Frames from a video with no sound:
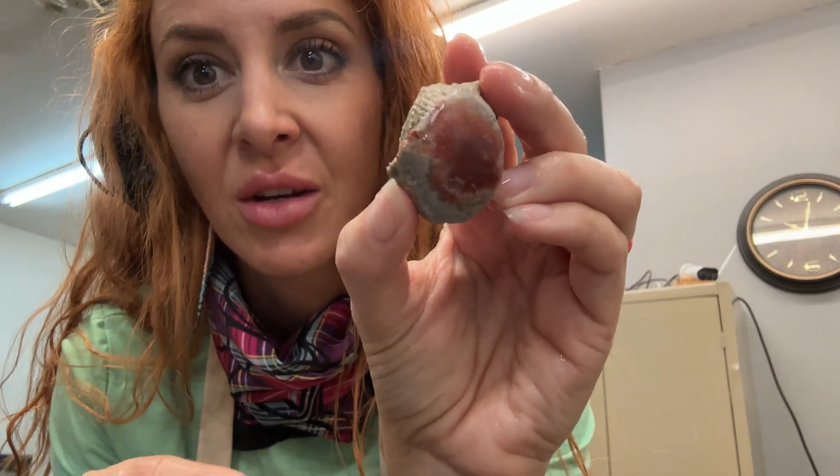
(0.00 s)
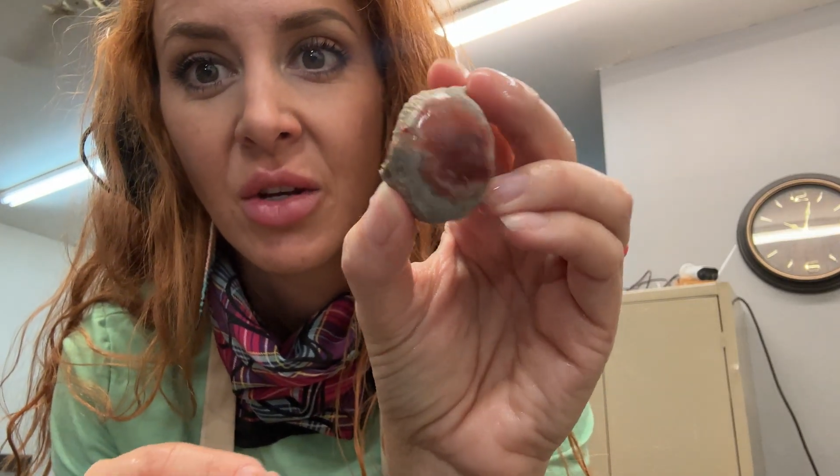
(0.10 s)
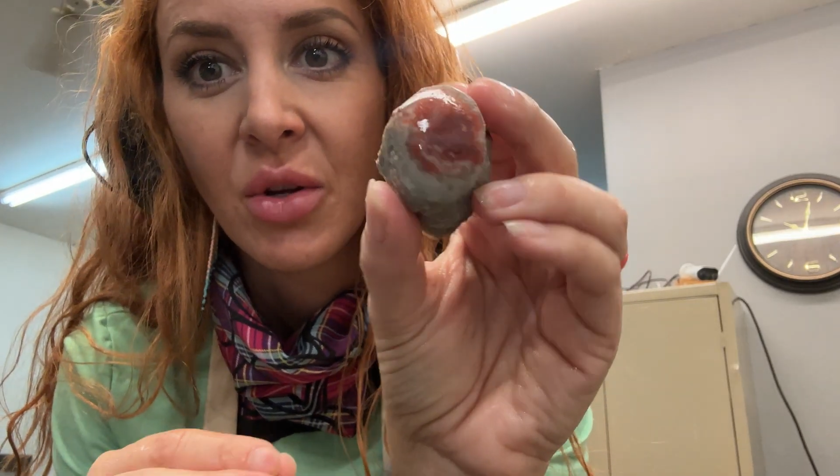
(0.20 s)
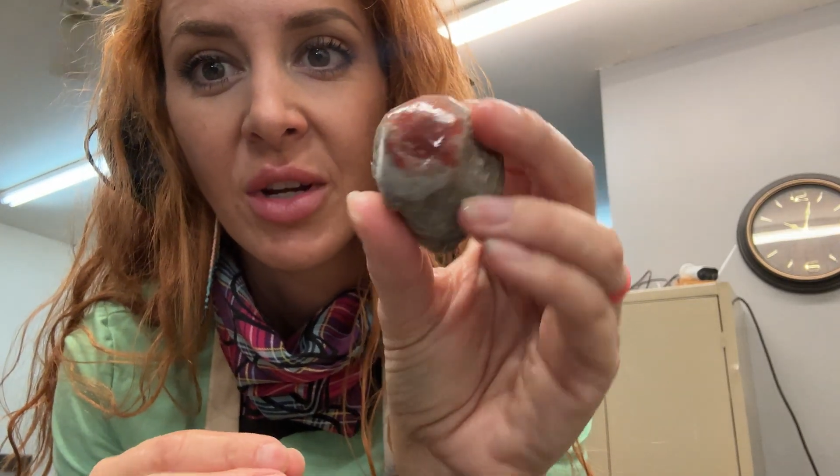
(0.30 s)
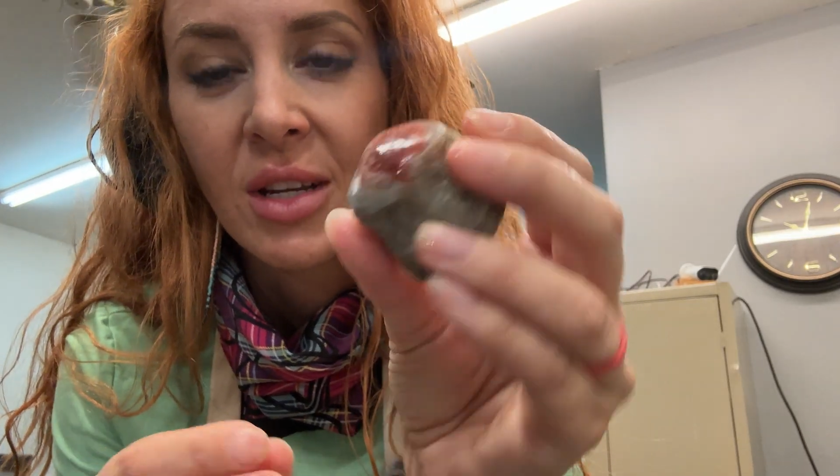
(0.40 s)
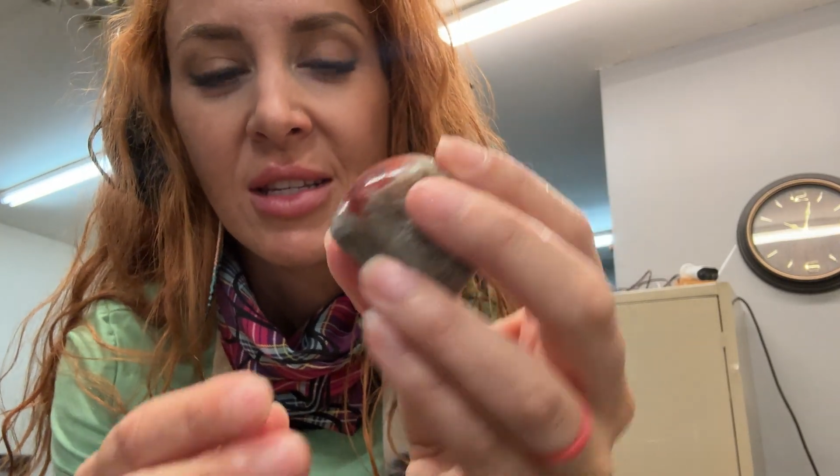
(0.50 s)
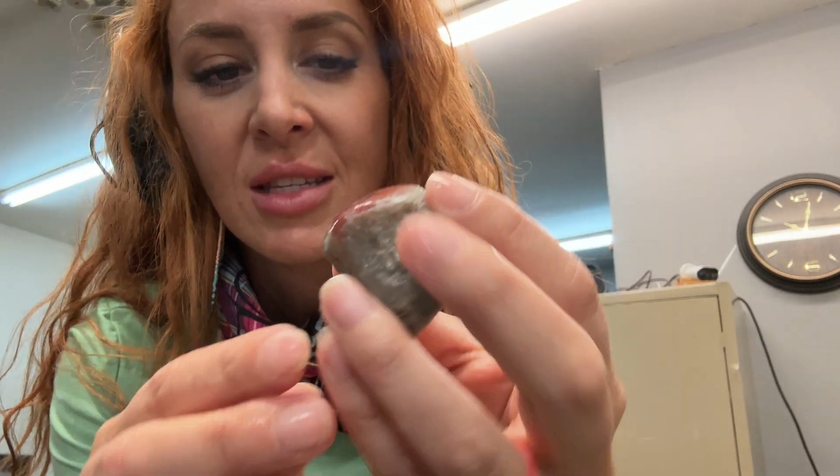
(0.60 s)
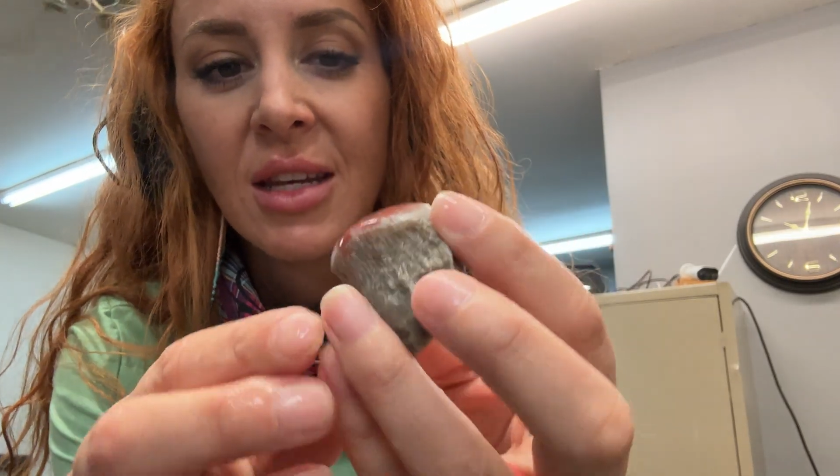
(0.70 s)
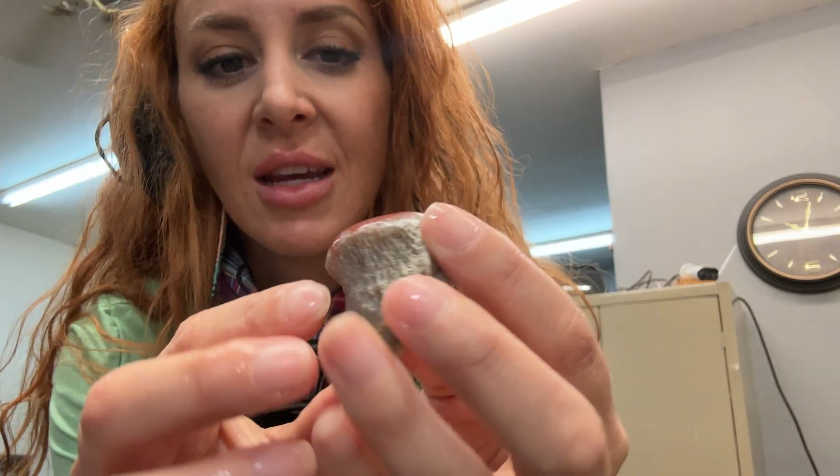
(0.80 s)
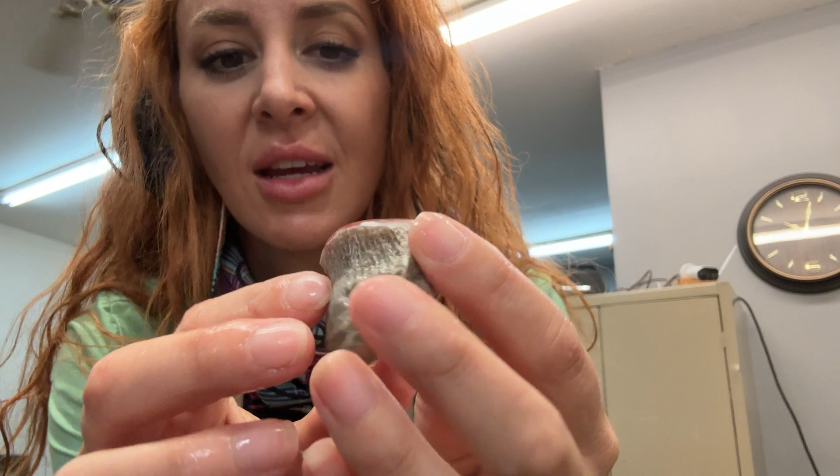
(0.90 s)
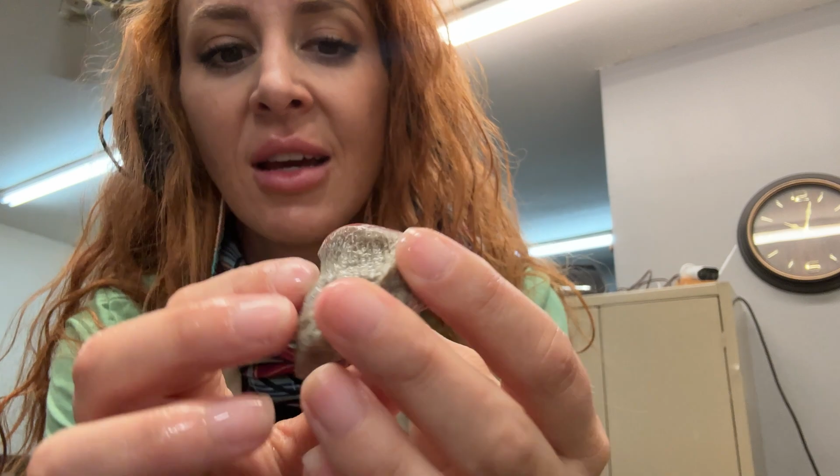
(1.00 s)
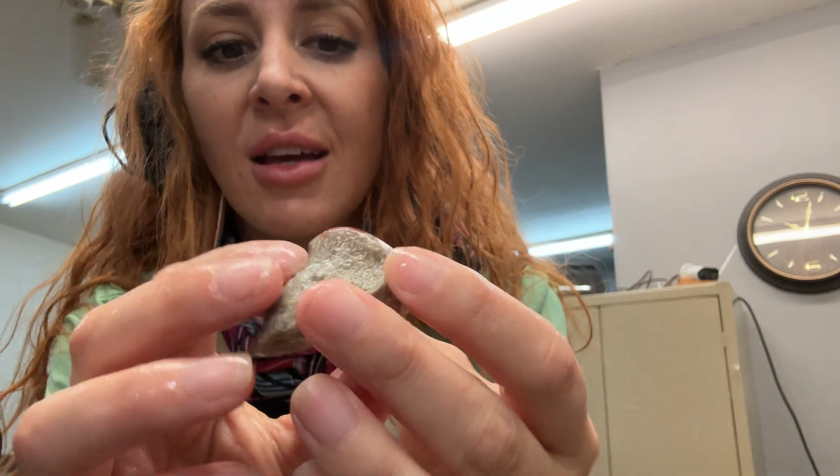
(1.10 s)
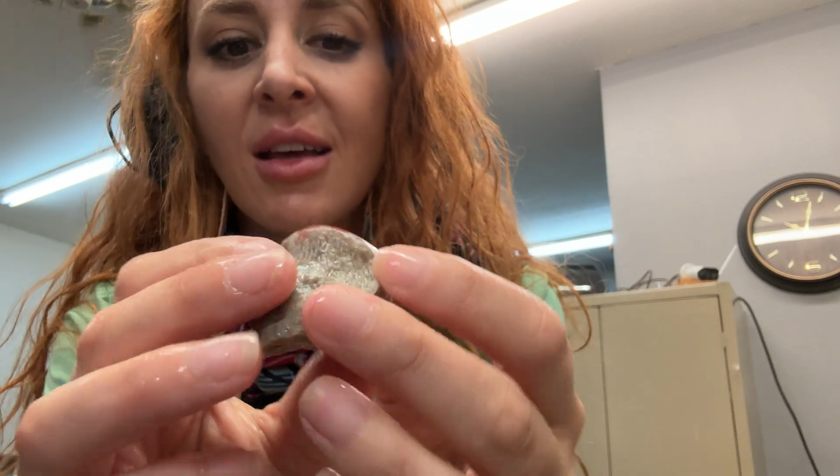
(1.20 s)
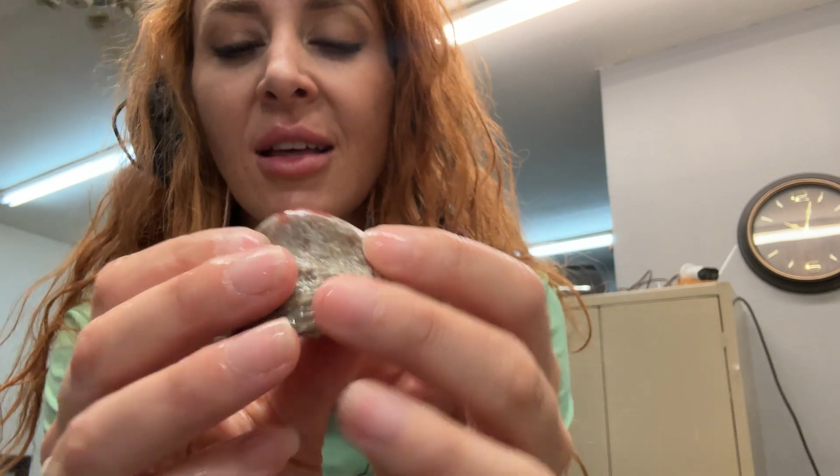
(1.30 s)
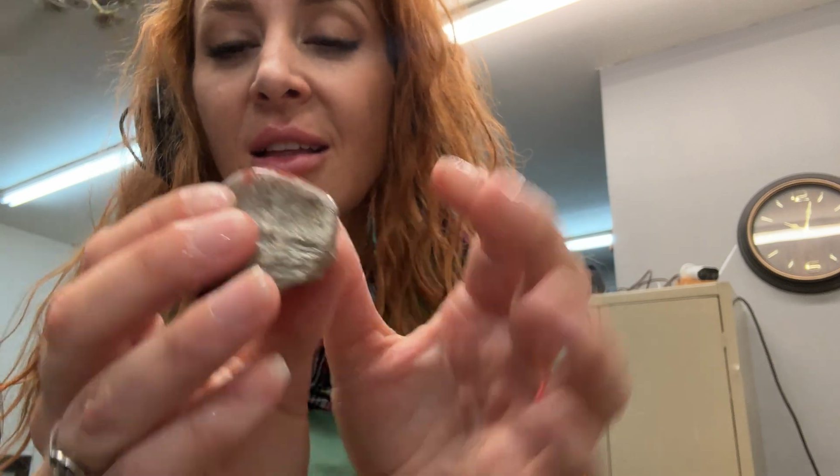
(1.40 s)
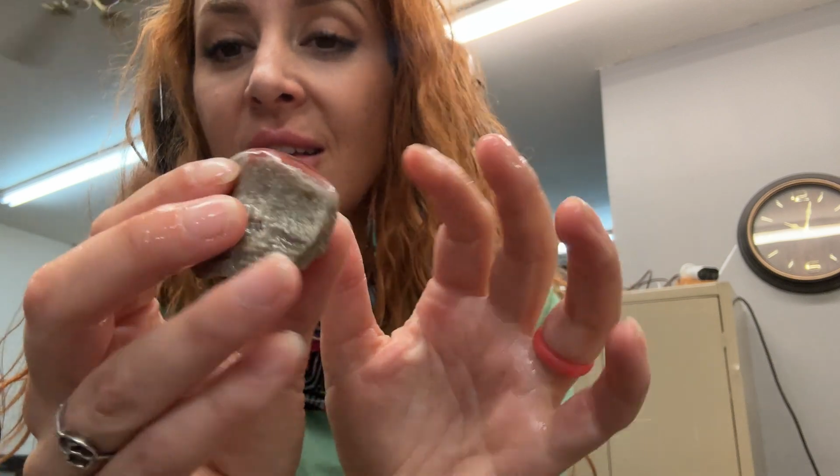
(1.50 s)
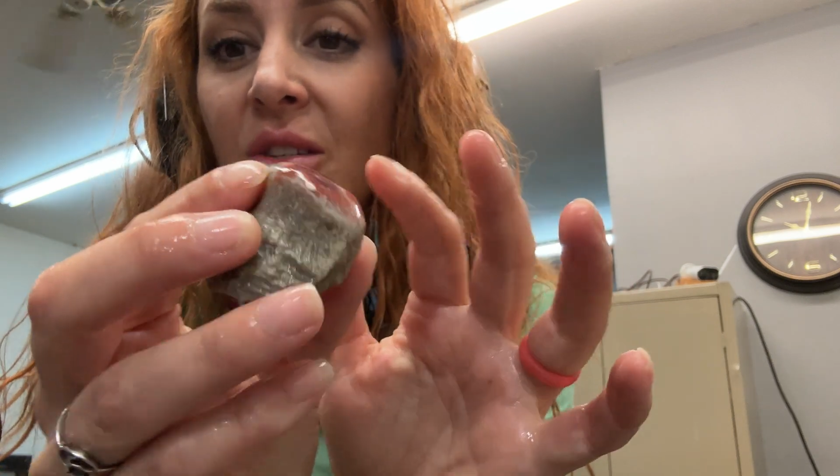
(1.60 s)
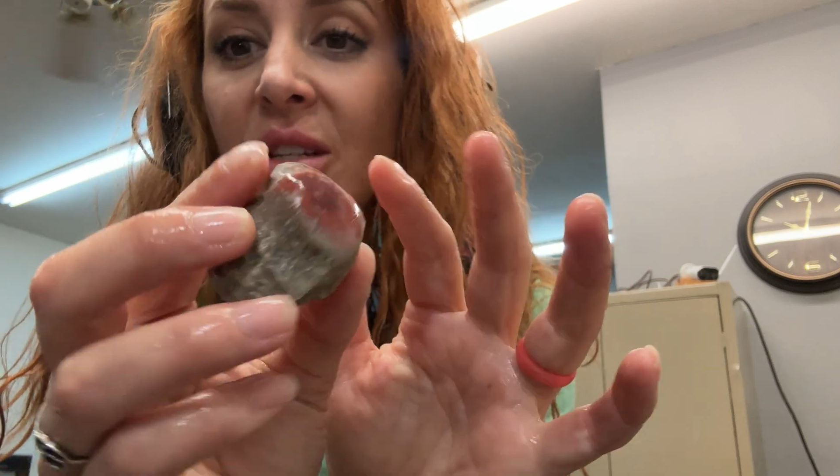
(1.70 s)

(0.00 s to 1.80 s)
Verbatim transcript: and you can see it